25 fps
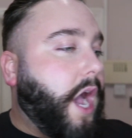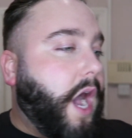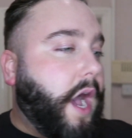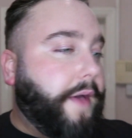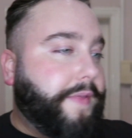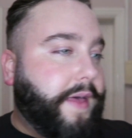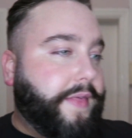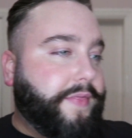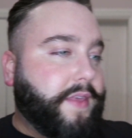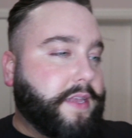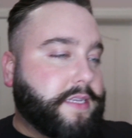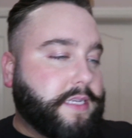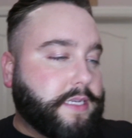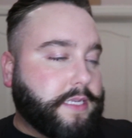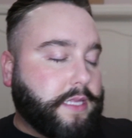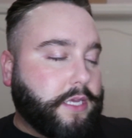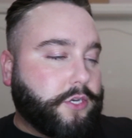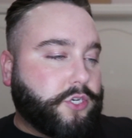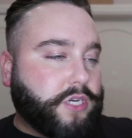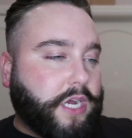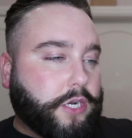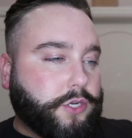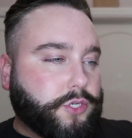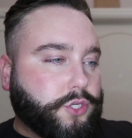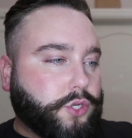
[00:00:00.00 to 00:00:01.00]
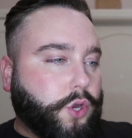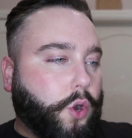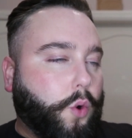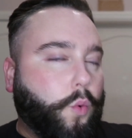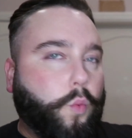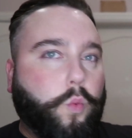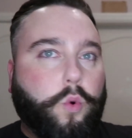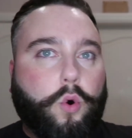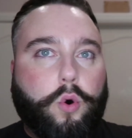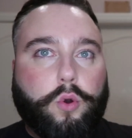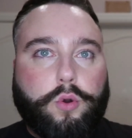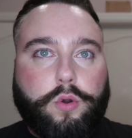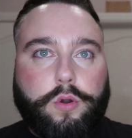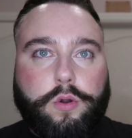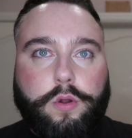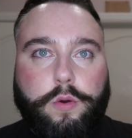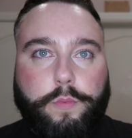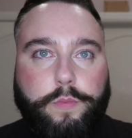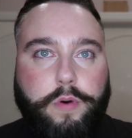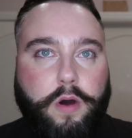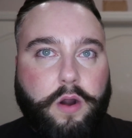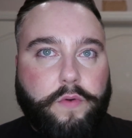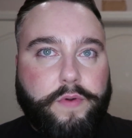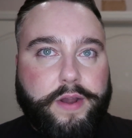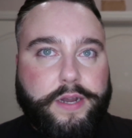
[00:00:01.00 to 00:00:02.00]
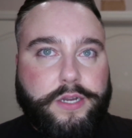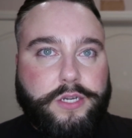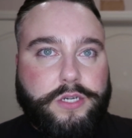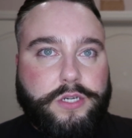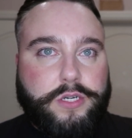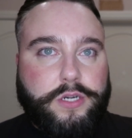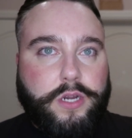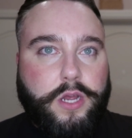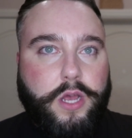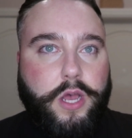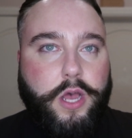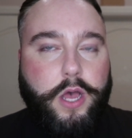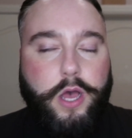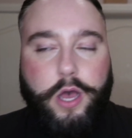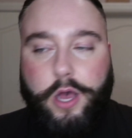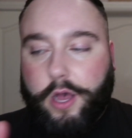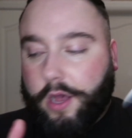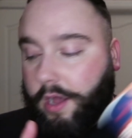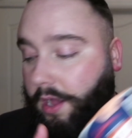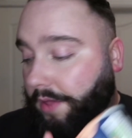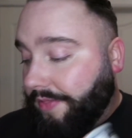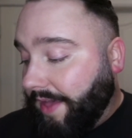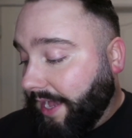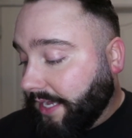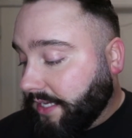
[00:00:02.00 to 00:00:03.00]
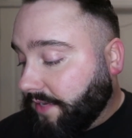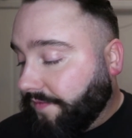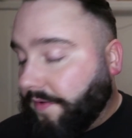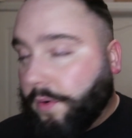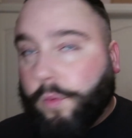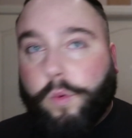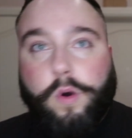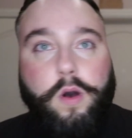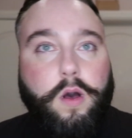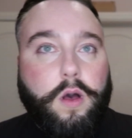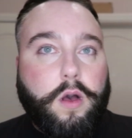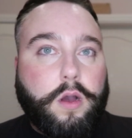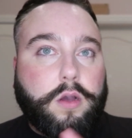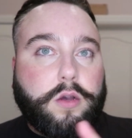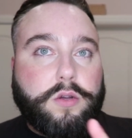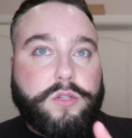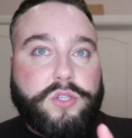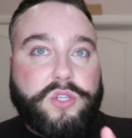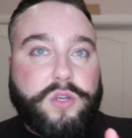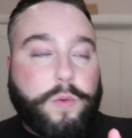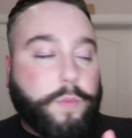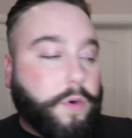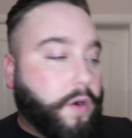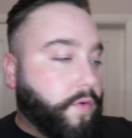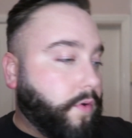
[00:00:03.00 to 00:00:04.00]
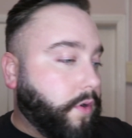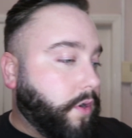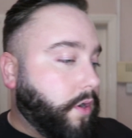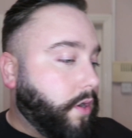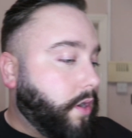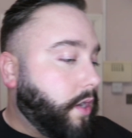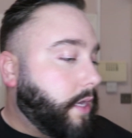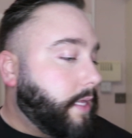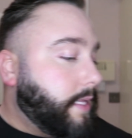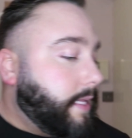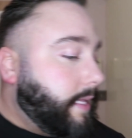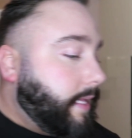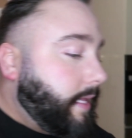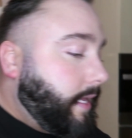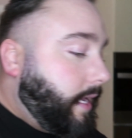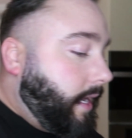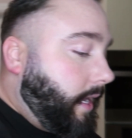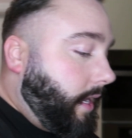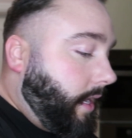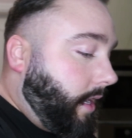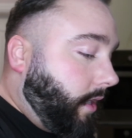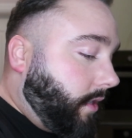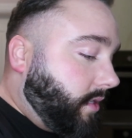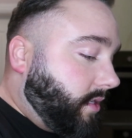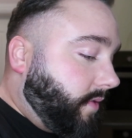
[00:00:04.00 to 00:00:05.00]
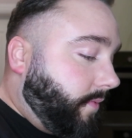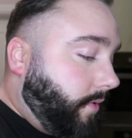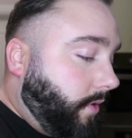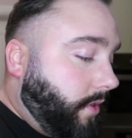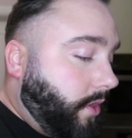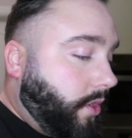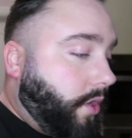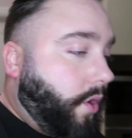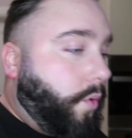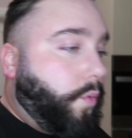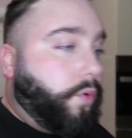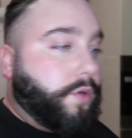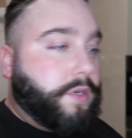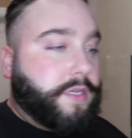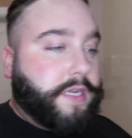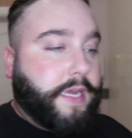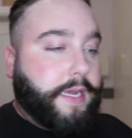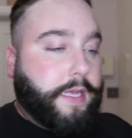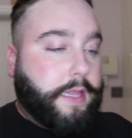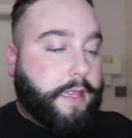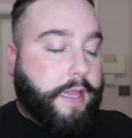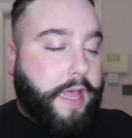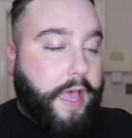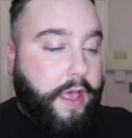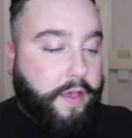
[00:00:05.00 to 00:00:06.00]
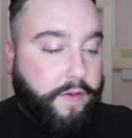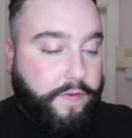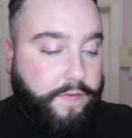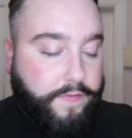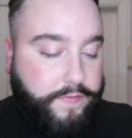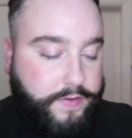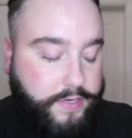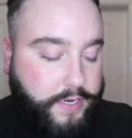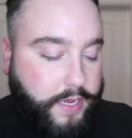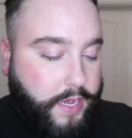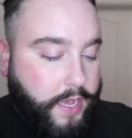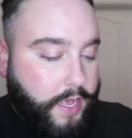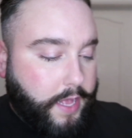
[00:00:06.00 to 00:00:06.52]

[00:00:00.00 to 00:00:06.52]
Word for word: And then this is literally, I just got one porridge. Uh, that's for work tomorrow. Uh, for all, I've got one day left.